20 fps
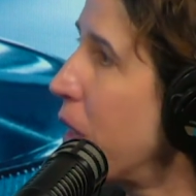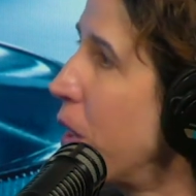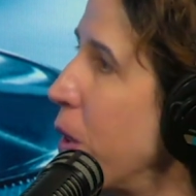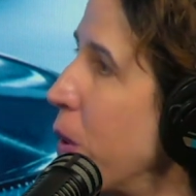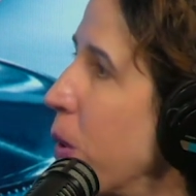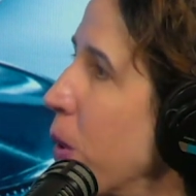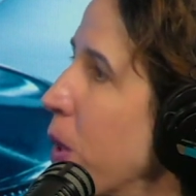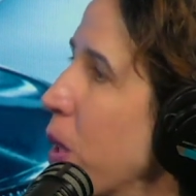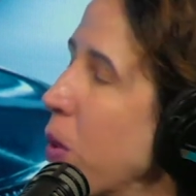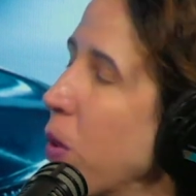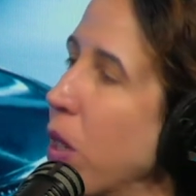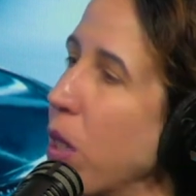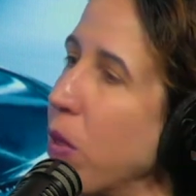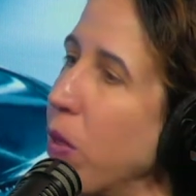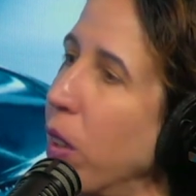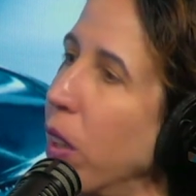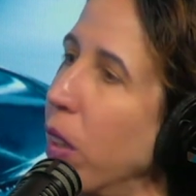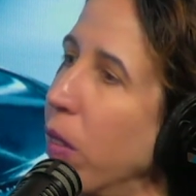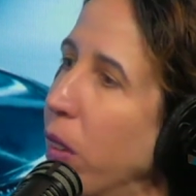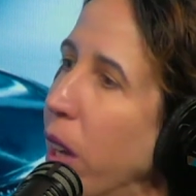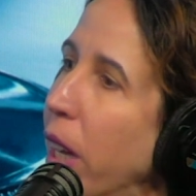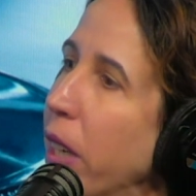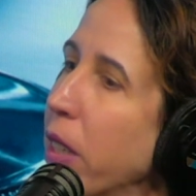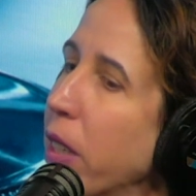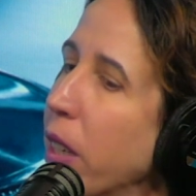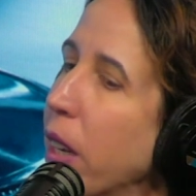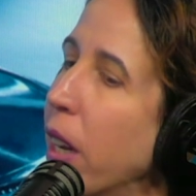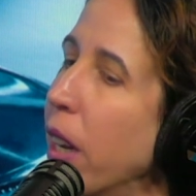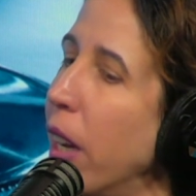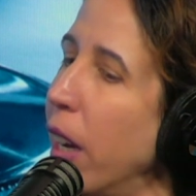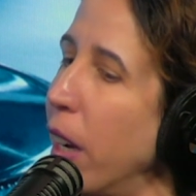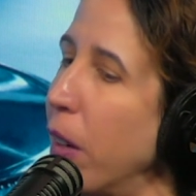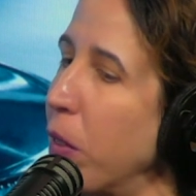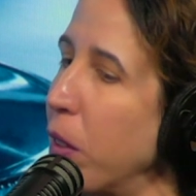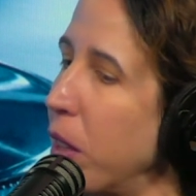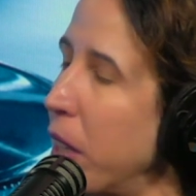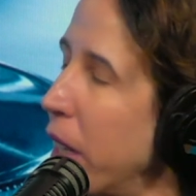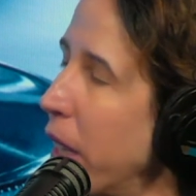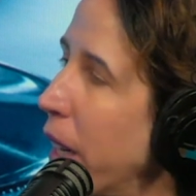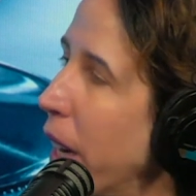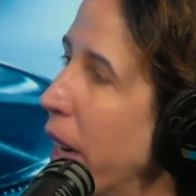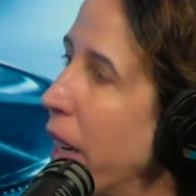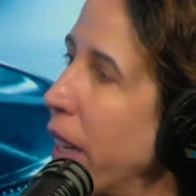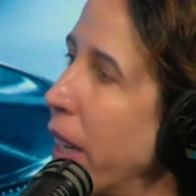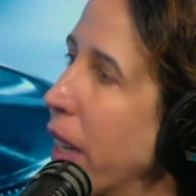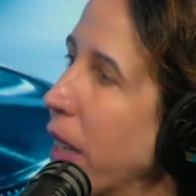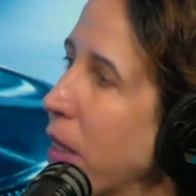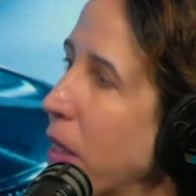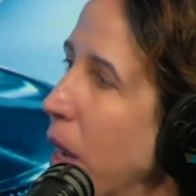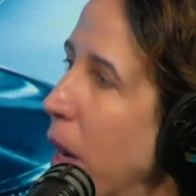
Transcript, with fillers: due to a stressful event, everything kind of gets